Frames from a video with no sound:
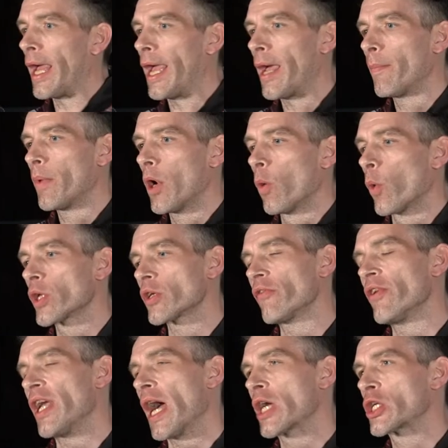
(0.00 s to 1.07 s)
It was a
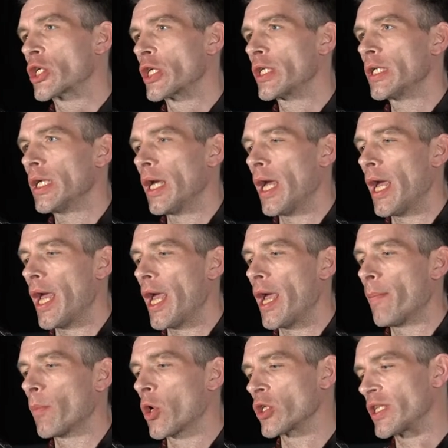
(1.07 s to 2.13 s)
reaction,
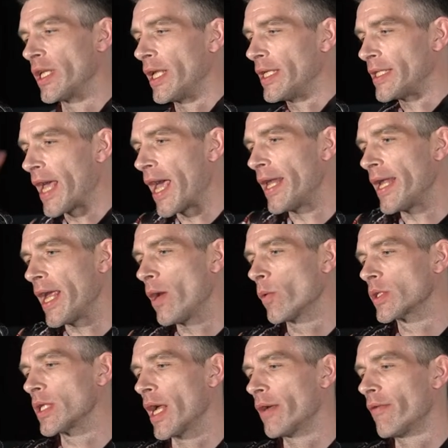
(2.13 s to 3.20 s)
because in his head he
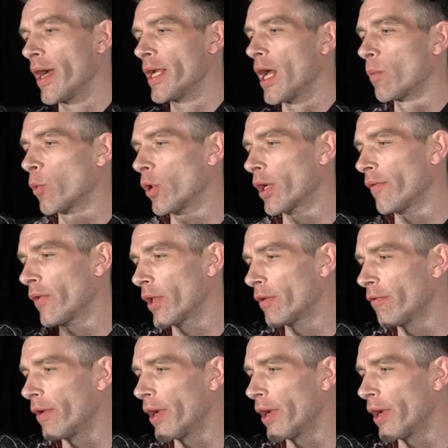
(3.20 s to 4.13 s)
was like, right, I'm going to give her the